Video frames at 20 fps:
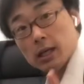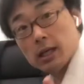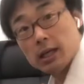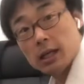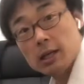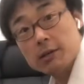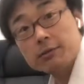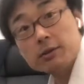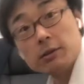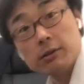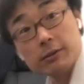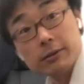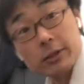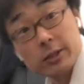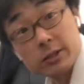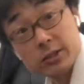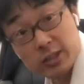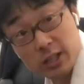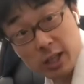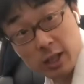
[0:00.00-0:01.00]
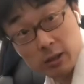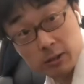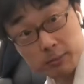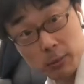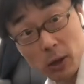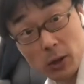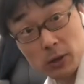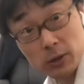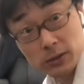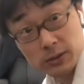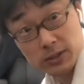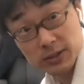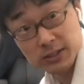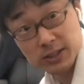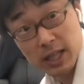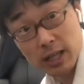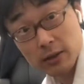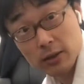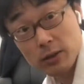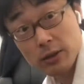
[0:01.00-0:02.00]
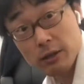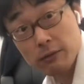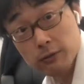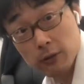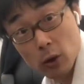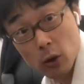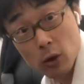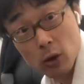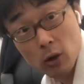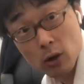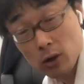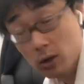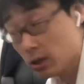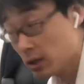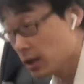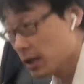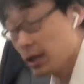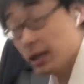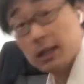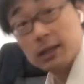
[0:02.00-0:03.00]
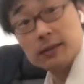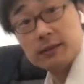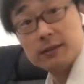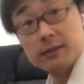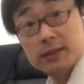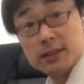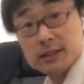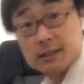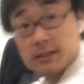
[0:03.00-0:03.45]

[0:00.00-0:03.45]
if the reverse child pose is done on the floor, this